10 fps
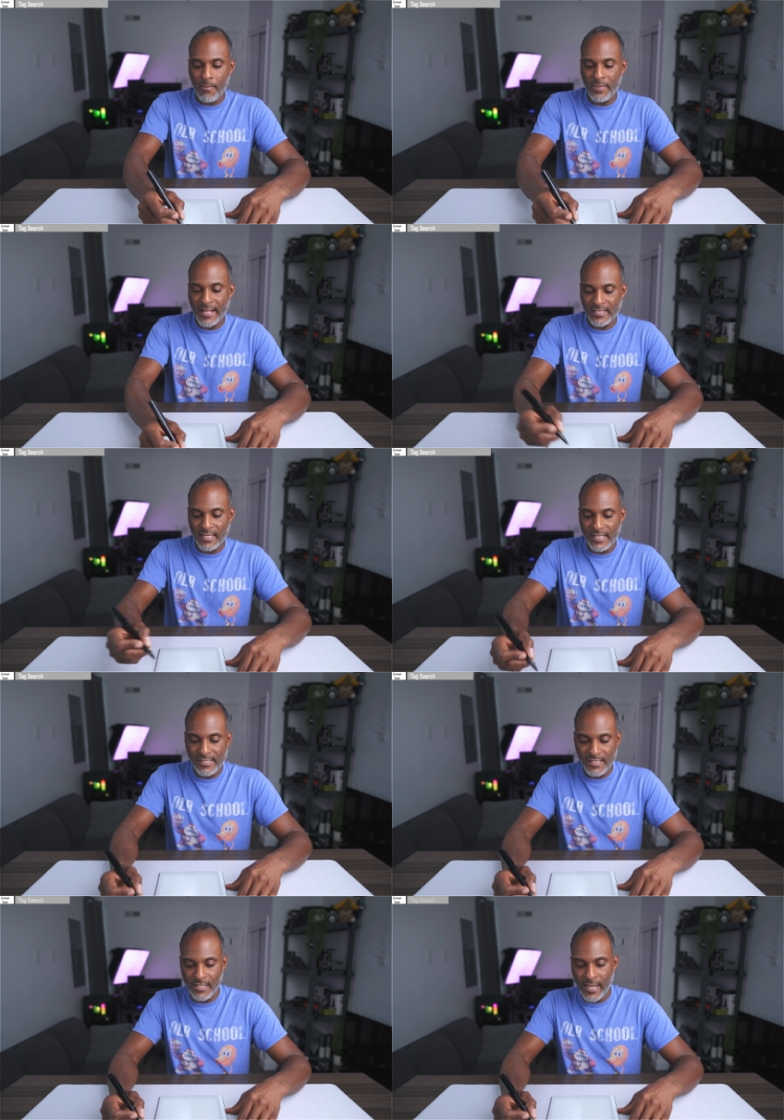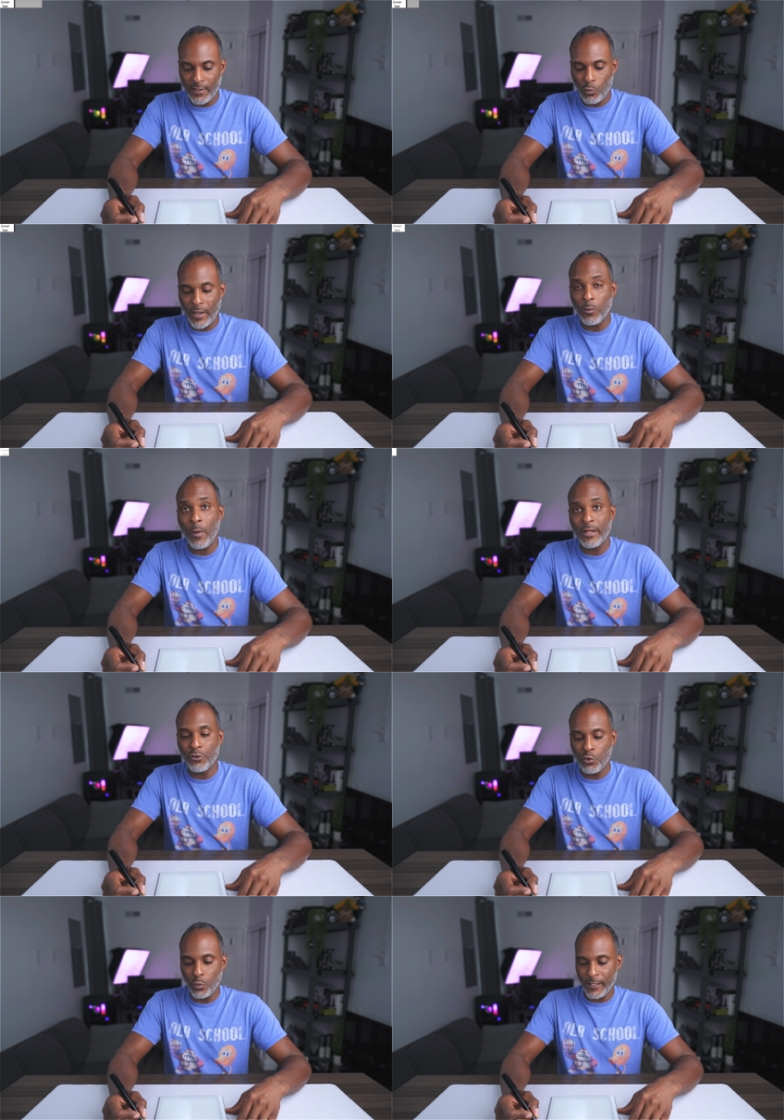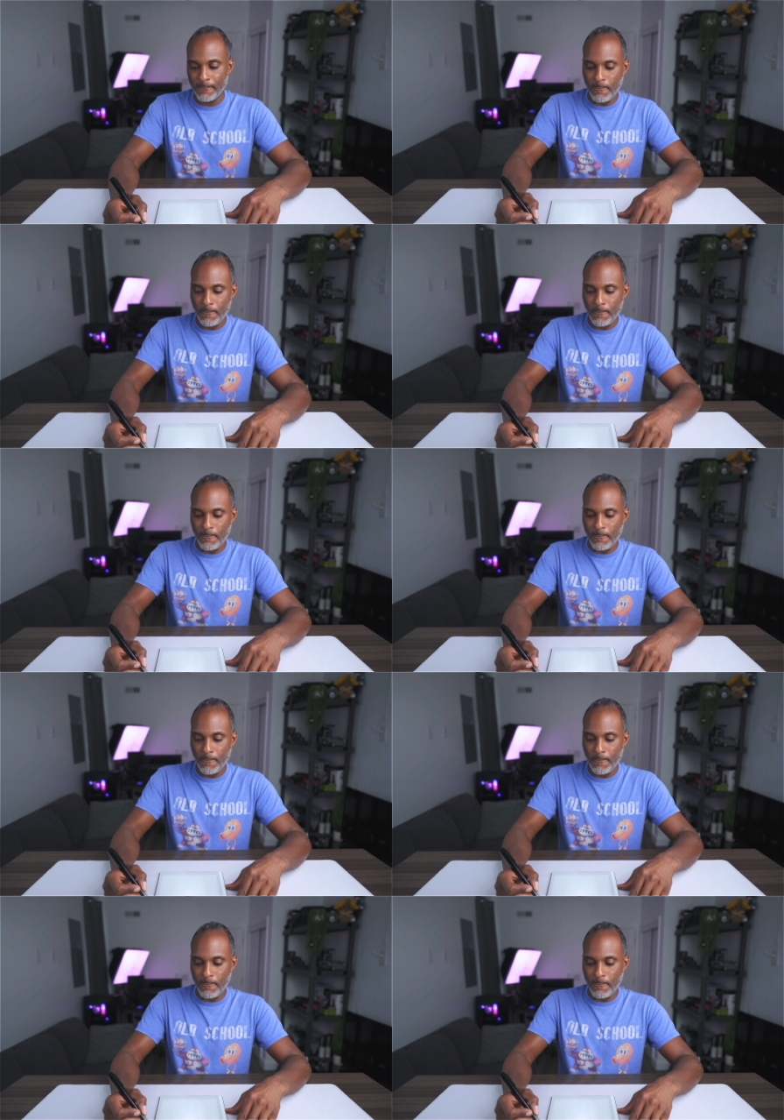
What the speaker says: that's an easy and quick way to do it.